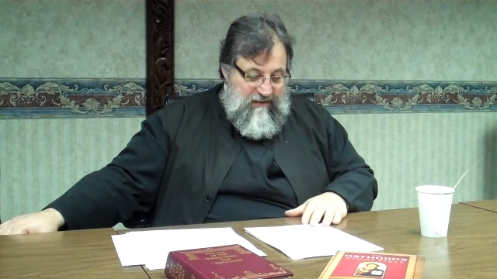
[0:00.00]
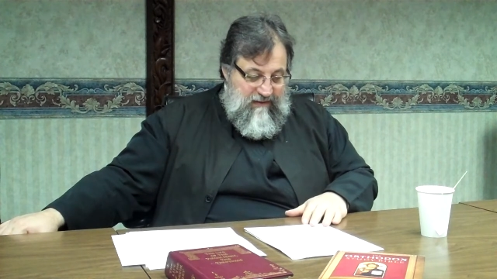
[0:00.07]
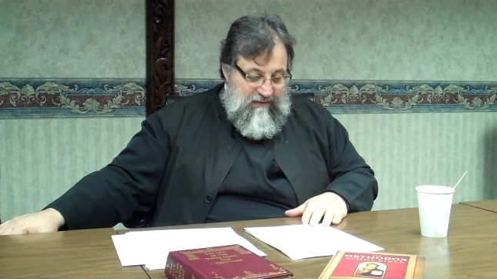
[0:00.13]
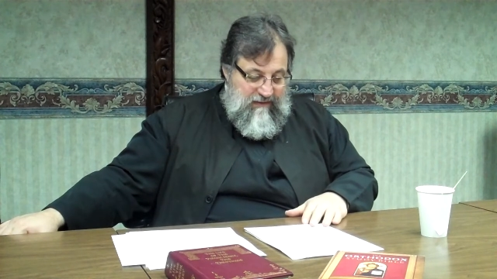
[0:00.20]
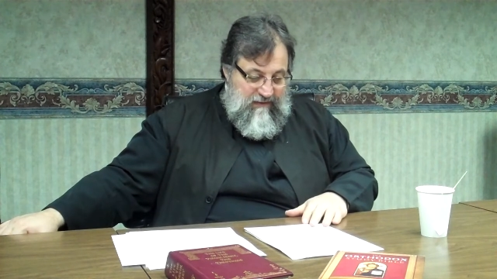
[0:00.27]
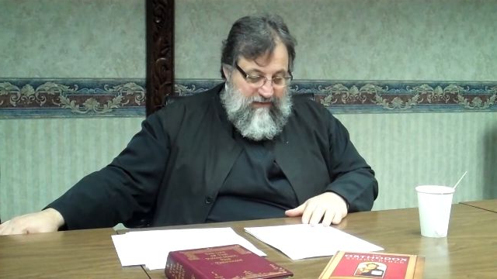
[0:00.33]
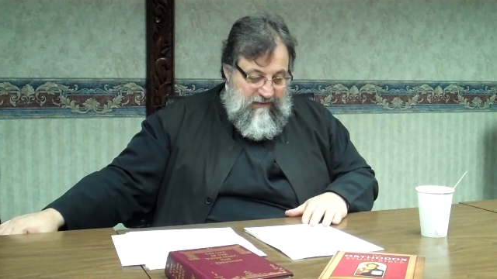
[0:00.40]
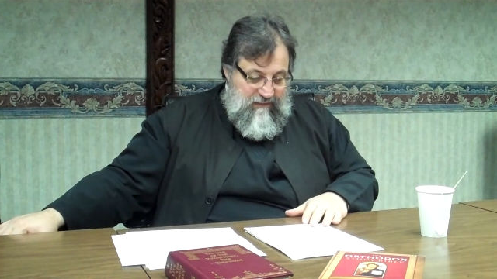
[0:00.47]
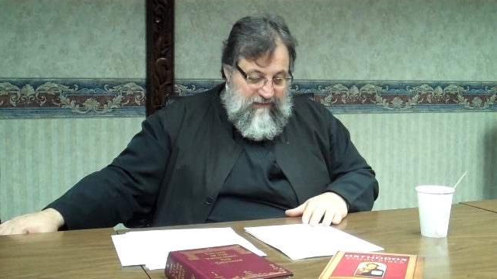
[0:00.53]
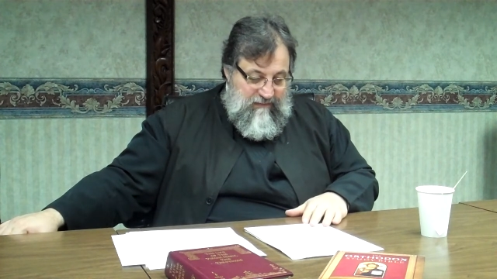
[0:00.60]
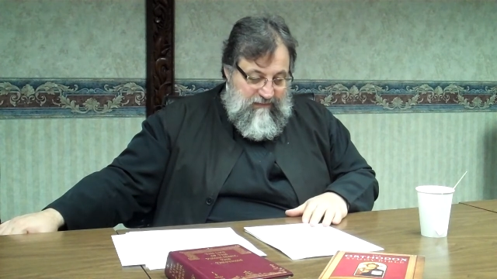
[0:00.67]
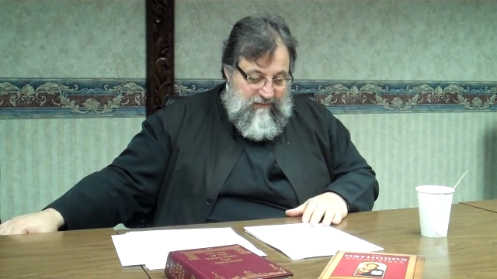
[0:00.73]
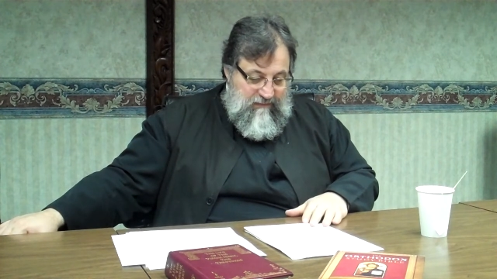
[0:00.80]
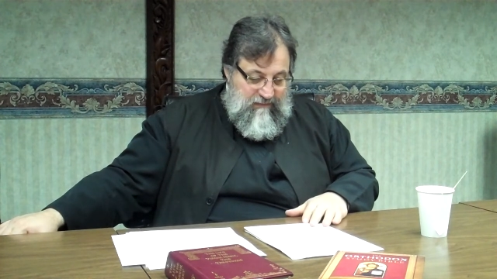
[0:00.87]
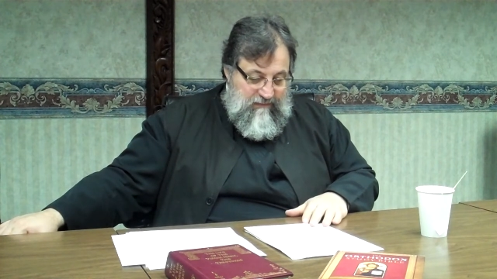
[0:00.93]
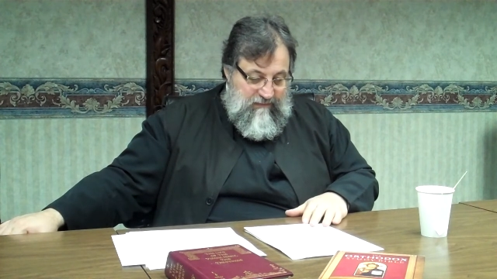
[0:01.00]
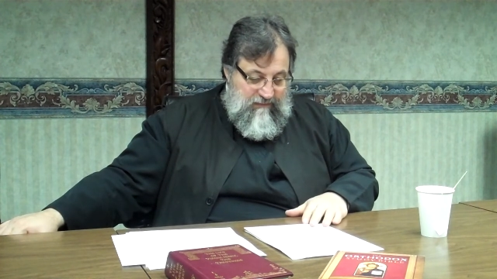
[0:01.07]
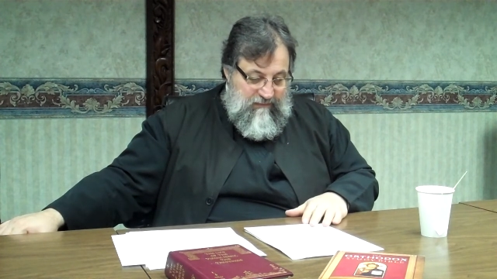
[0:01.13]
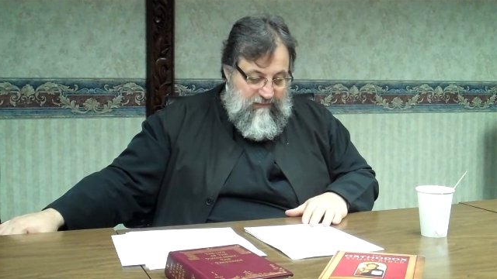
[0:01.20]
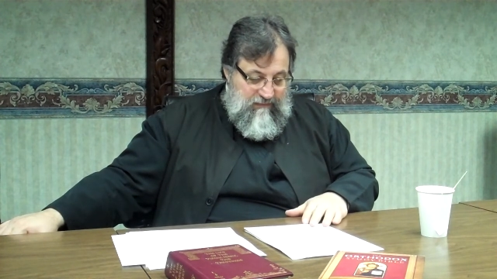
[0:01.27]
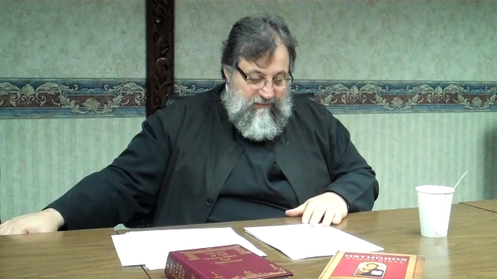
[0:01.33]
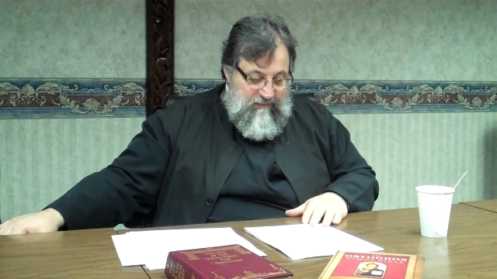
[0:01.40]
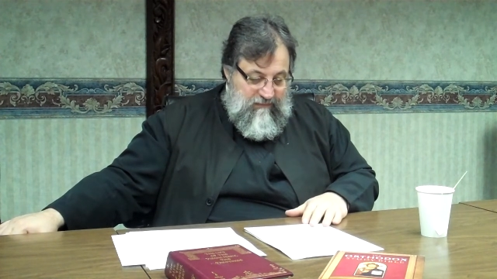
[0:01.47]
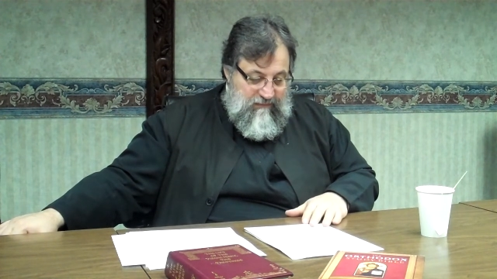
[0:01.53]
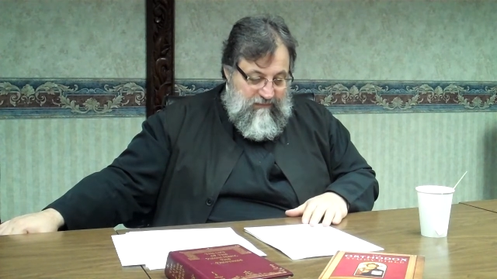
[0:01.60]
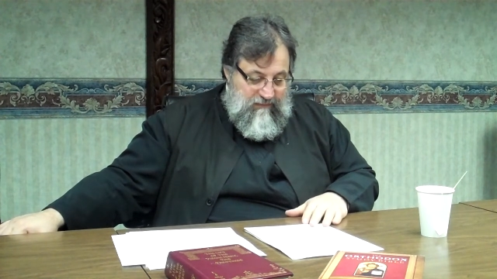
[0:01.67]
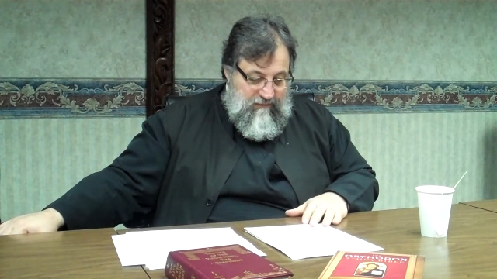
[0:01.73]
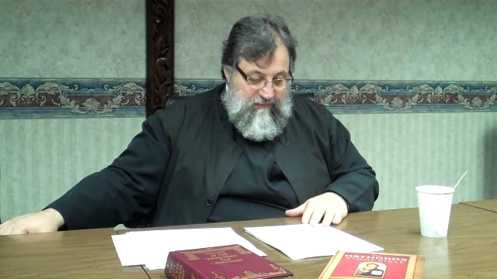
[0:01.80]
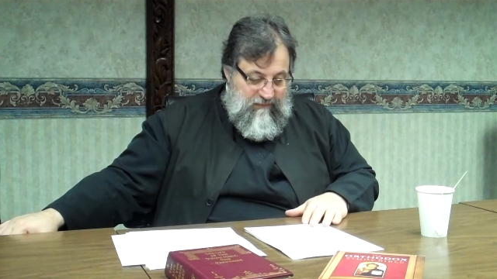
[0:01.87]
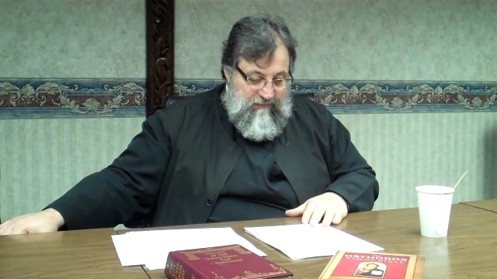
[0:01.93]

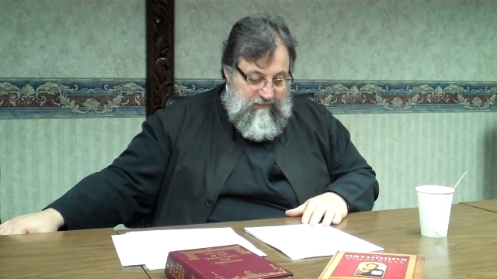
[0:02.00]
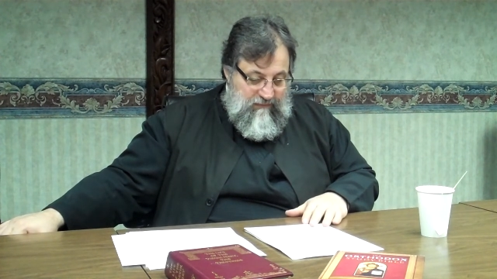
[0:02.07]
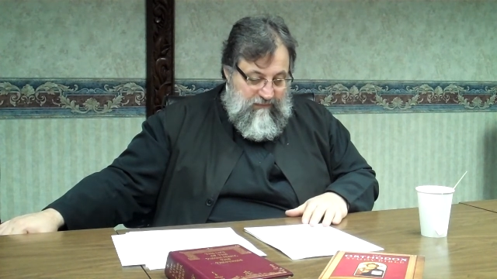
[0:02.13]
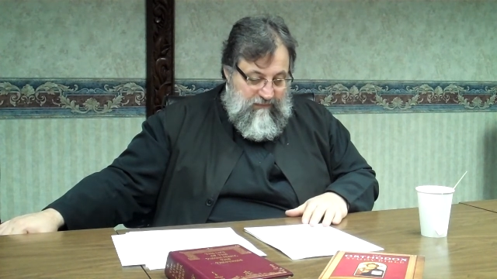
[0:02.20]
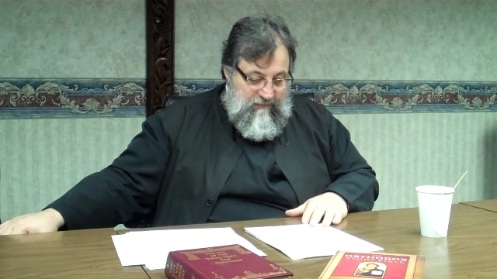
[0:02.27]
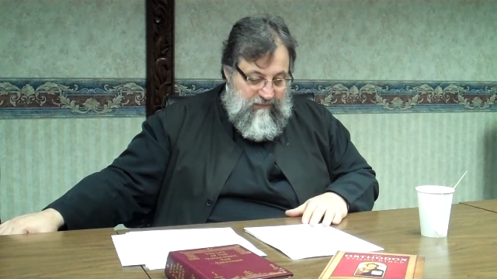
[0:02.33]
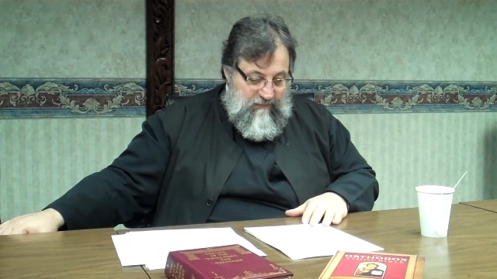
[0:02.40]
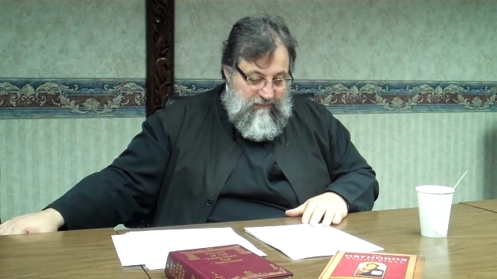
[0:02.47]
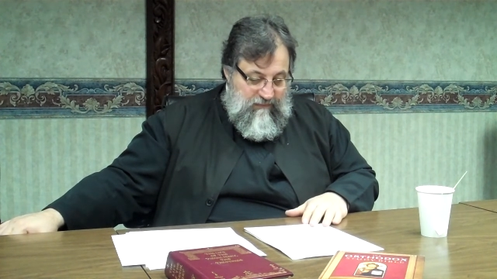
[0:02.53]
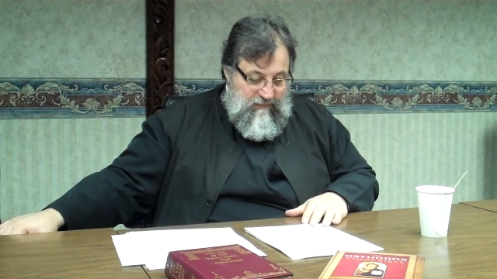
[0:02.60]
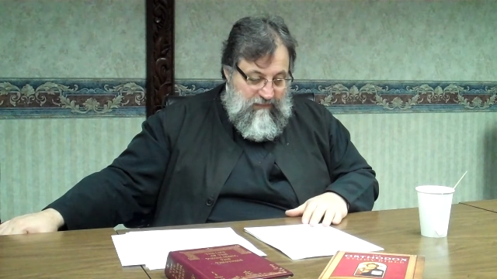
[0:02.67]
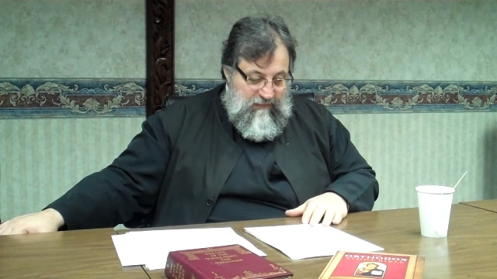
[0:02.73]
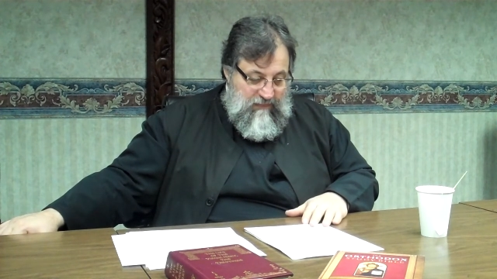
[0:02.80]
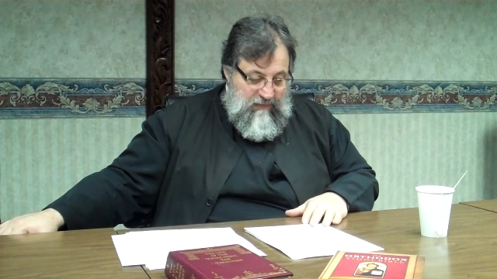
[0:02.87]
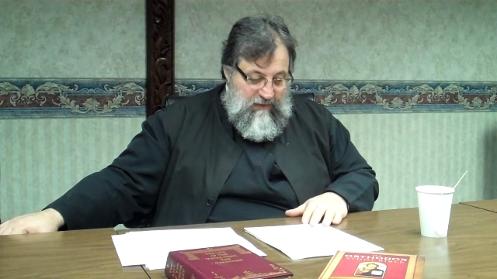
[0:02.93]
(no one is talking)